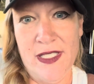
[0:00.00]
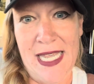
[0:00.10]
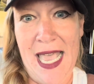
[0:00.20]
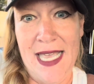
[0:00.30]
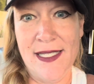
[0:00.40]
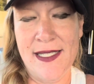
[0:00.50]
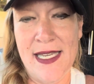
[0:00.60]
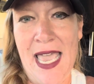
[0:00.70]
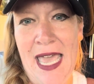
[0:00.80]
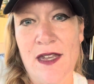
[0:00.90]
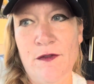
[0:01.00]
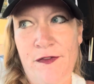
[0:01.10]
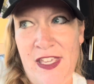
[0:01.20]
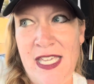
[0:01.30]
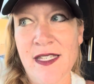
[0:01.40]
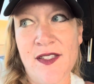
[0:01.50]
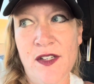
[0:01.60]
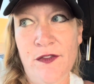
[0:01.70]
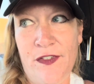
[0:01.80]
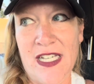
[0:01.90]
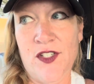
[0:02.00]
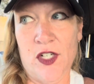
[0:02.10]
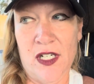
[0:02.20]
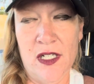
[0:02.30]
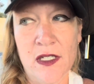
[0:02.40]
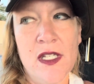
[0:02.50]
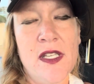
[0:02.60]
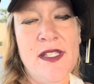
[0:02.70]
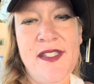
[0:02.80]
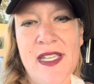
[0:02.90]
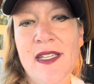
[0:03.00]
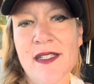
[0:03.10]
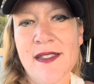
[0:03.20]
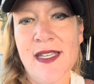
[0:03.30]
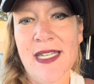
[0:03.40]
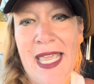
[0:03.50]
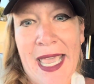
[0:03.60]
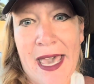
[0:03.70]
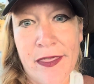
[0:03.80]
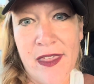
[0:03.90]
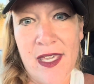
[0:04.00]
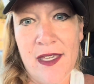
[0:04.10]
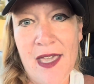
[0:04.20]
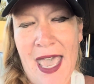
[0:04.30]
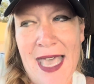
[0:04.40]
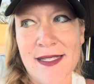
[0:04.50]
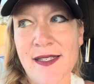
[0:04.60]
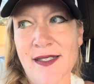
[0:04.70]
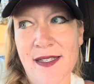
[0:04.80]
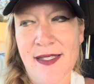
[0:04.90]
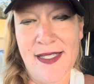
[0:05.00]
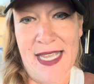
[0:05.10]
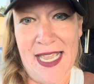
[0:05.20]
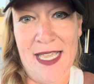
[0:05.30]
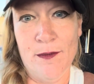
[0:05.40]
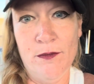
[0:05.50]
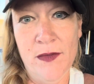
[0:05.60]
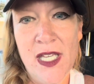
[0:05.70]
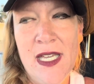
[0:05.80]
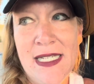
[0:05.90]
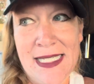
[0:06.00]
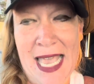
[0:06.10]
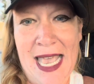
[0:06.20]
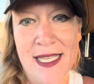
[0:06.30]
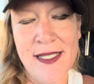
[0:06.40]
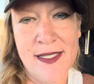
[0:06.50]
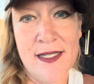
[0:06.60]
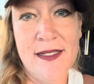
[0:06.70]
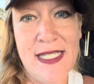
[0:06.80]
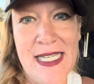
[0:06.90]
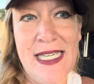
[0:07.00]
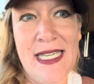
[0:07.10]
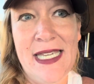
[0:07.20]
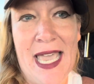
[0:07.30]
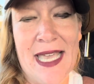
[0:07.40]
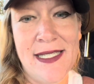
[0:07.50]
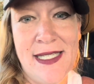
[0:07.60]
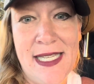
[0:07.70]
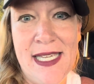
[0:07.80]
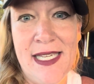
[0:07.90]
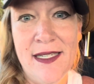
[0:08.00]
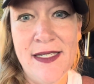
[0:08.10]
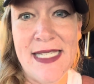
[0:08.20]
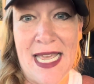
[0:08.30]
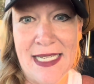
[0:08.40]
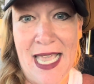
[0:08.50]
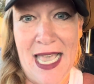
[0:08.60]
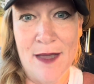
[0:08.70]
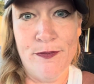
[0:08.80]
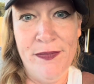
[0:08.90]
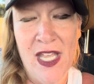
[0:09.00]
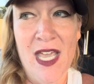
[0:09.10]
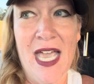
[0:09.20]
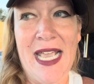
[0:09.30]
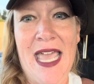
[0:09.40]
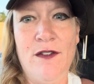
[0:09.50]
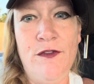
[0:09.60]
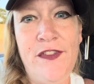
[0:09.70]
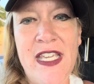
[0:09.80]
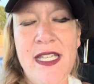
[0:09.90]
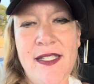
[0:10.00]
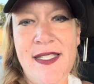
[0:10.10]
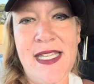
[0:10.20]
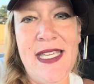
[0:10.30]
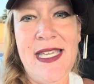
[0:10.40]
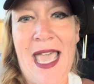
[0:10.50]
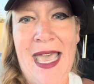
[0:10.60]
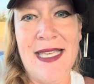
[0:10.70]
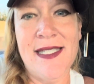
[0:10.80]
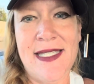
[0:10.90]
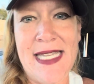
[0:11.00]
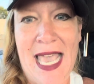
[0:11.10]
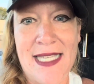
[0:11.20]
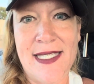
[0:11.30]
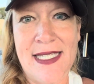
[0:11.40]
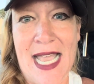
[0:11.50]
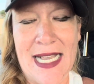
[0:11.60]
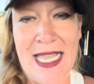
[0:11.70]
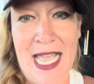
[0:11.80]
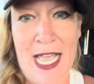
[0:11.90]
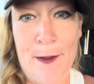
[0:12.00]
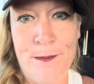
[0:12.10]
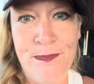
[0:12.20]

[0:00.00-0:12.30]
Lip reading: test at V as in Victor, C as in Kathy, S as in Sam, test, TEST.com. Again, VCStest.com.